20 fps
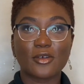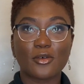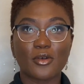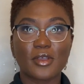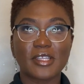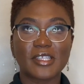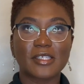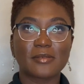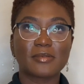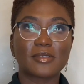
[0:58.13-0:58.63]

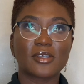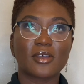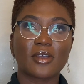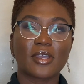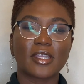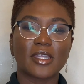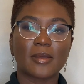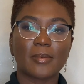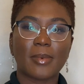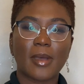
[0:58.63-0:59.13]
going to be
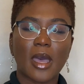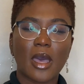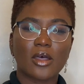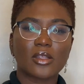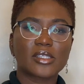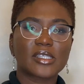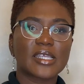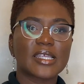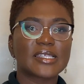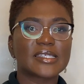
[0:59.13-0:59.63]
talking
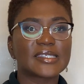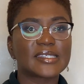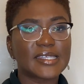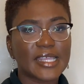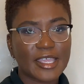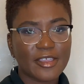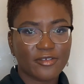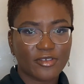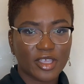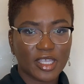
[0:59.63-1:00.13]
about
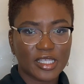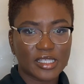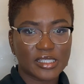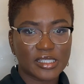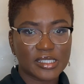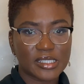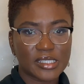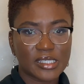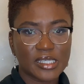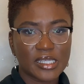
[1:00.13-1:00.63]

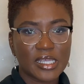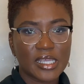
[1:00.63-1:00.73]
savings.